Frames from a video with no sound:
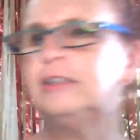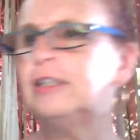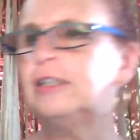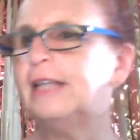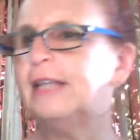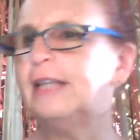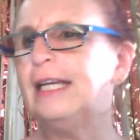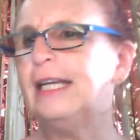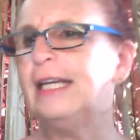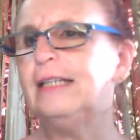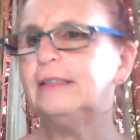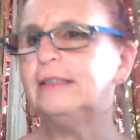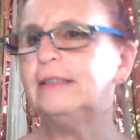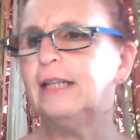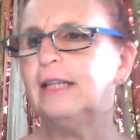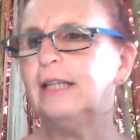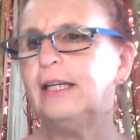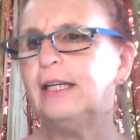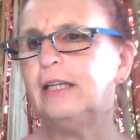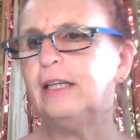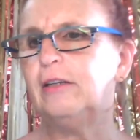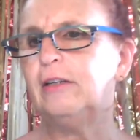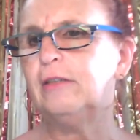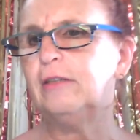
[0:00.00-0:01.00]
things,
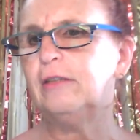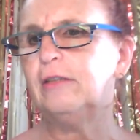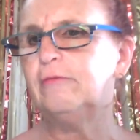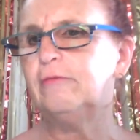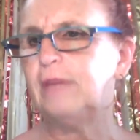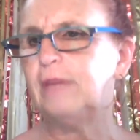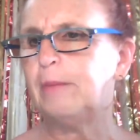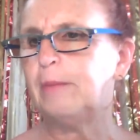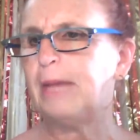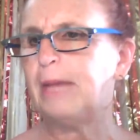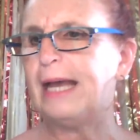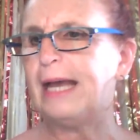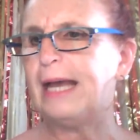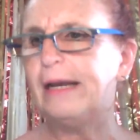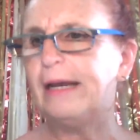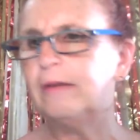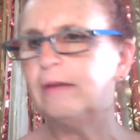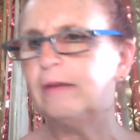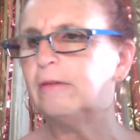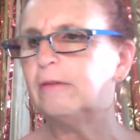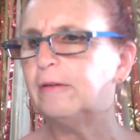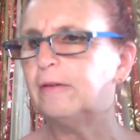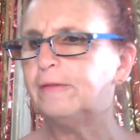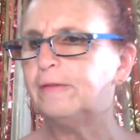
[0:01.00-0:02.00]
like you can rub
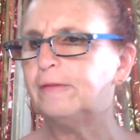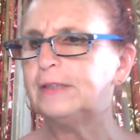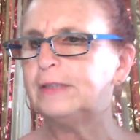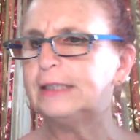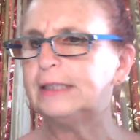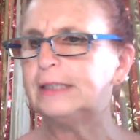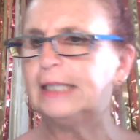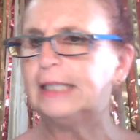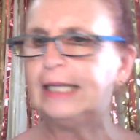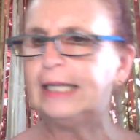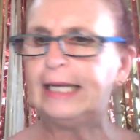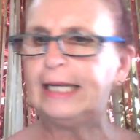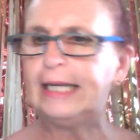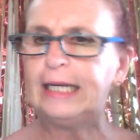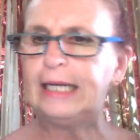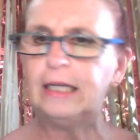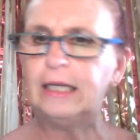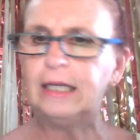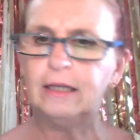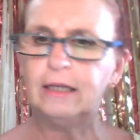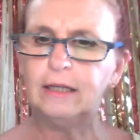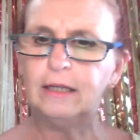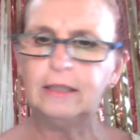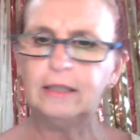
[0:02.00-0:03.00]
out, obviously.
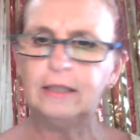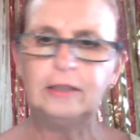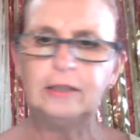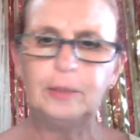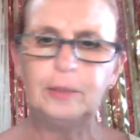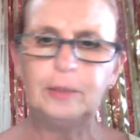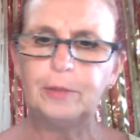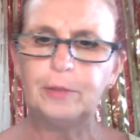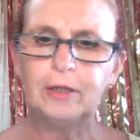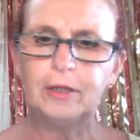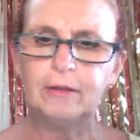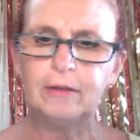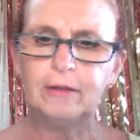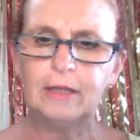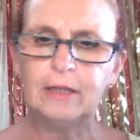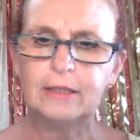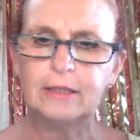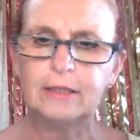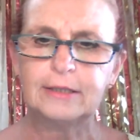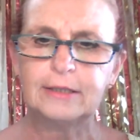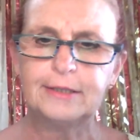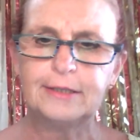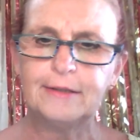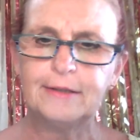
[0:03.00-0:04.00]
I only put on
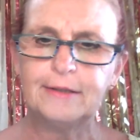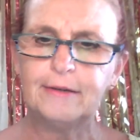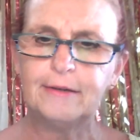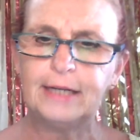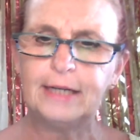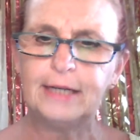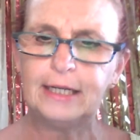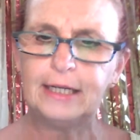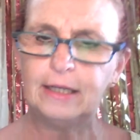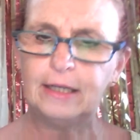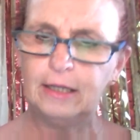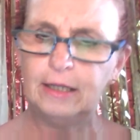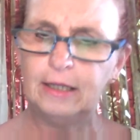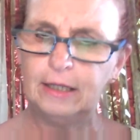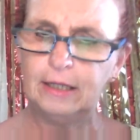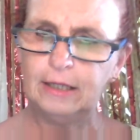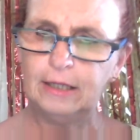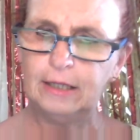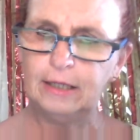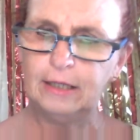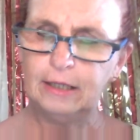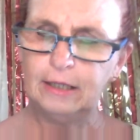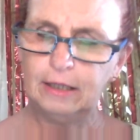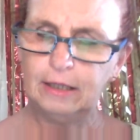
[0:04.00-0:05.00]
last night.
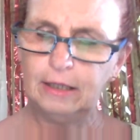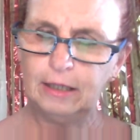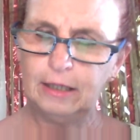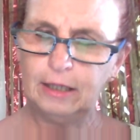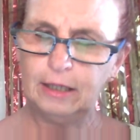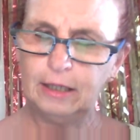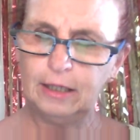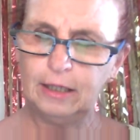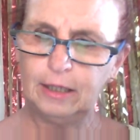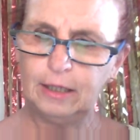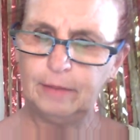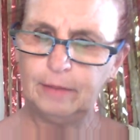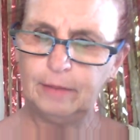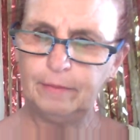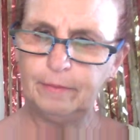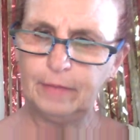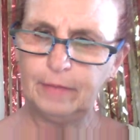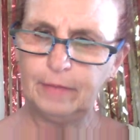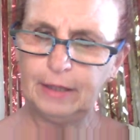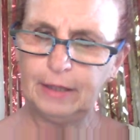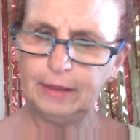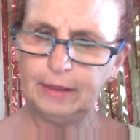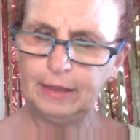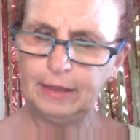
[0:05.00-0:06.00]
I
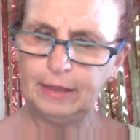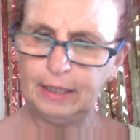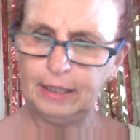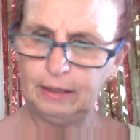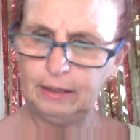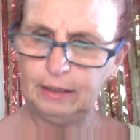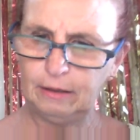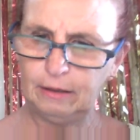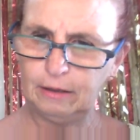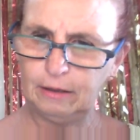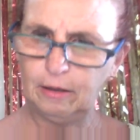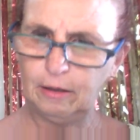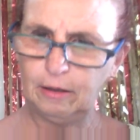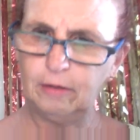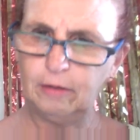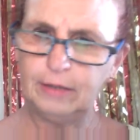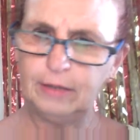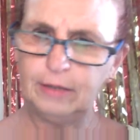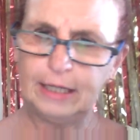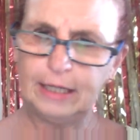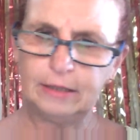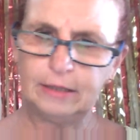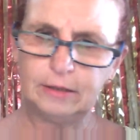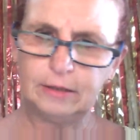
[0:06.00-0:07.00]
think, oh
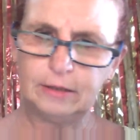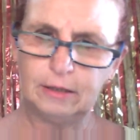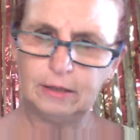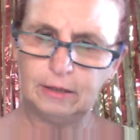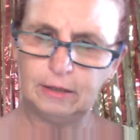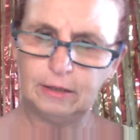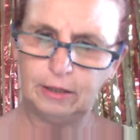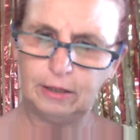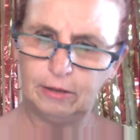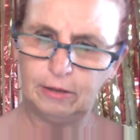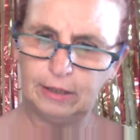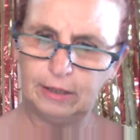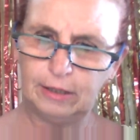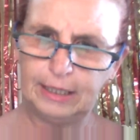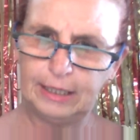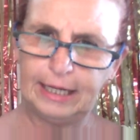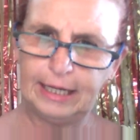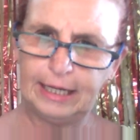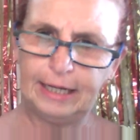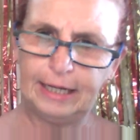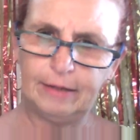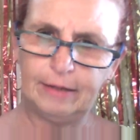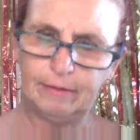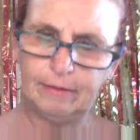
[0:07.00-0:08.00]
yes, look, you can
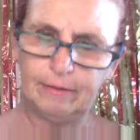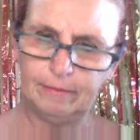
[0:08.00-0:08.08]
get